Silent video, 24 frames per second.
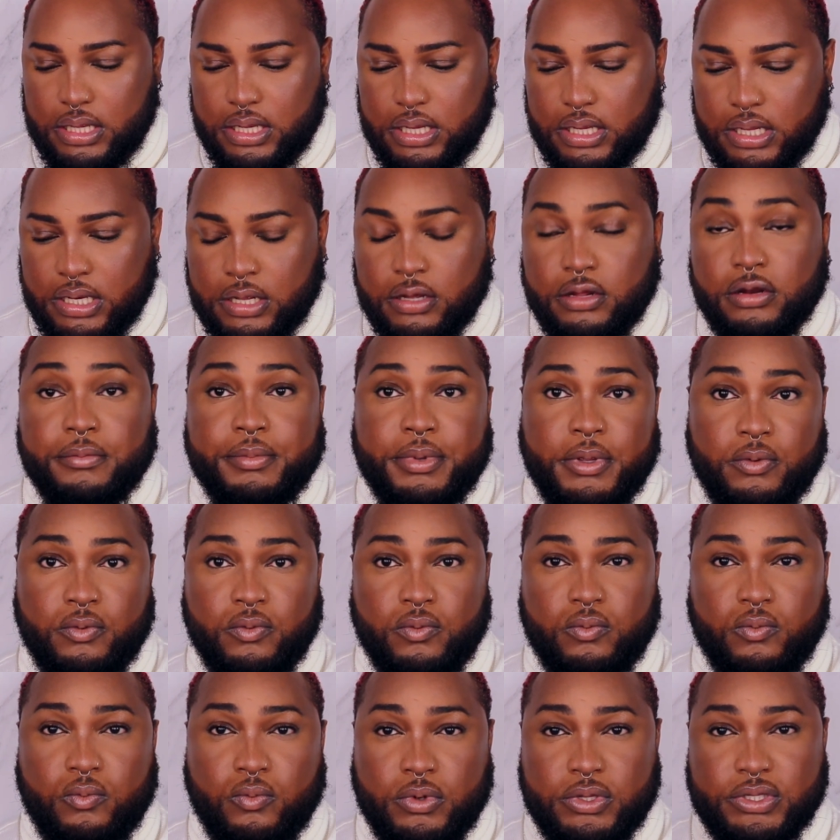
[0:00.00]
And I'm gonna be,
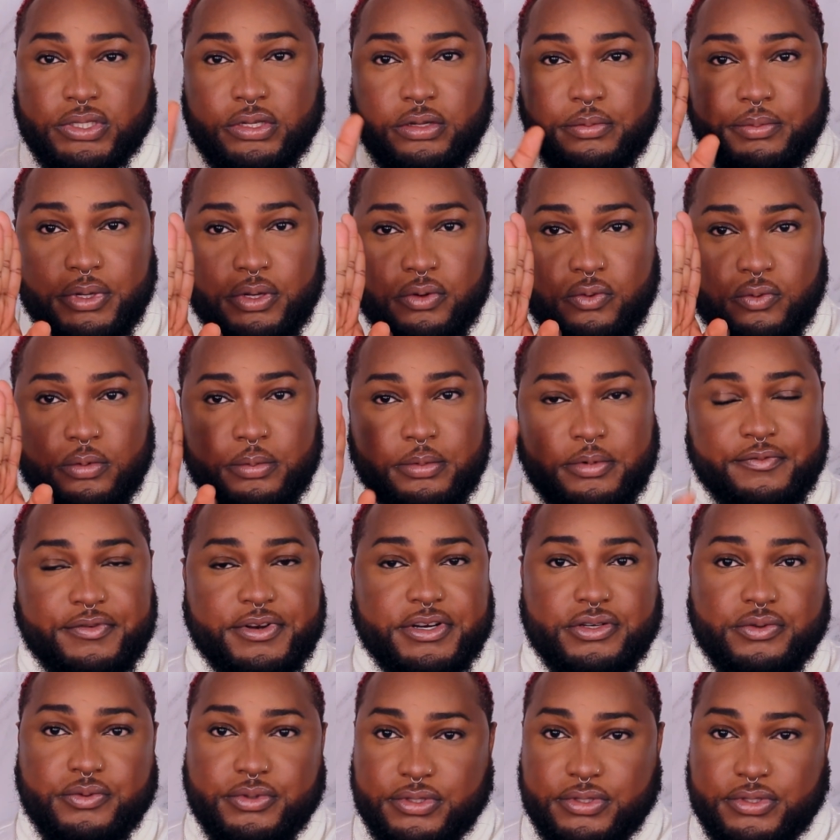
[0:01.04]
one's gonna be the warmer version,